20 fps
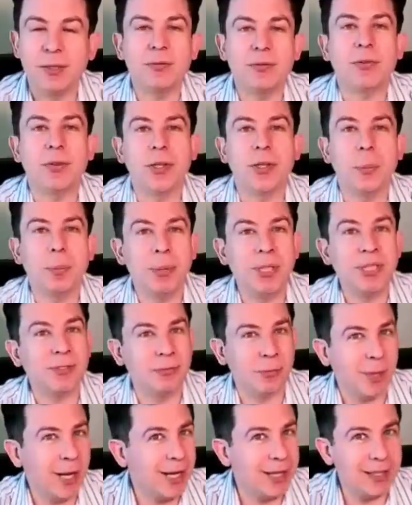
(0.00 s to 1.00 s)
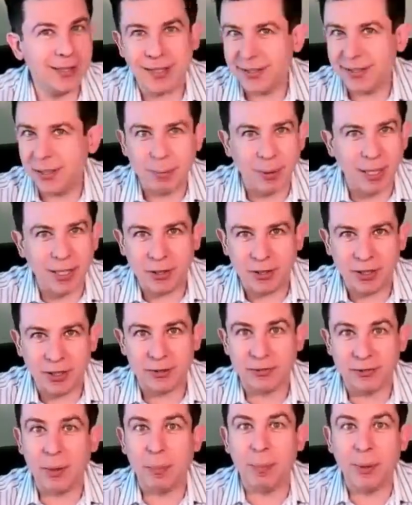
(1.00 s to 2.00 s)
for your peace of mind. They didn't bite you because
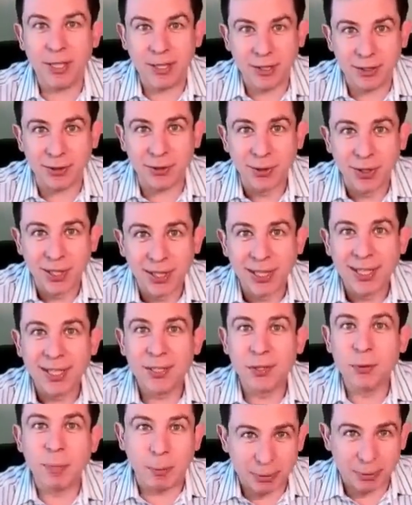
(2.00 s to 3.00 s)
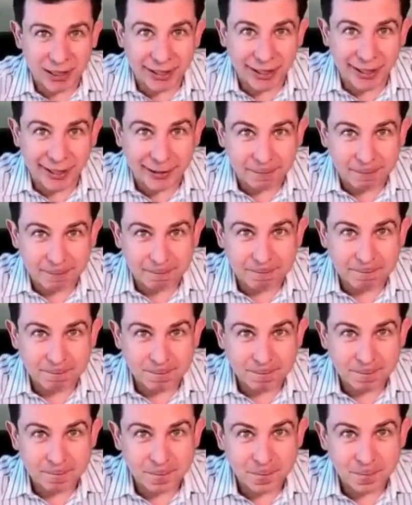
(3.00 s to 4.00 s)
if they bit you, you'd be bleeding. Yeah.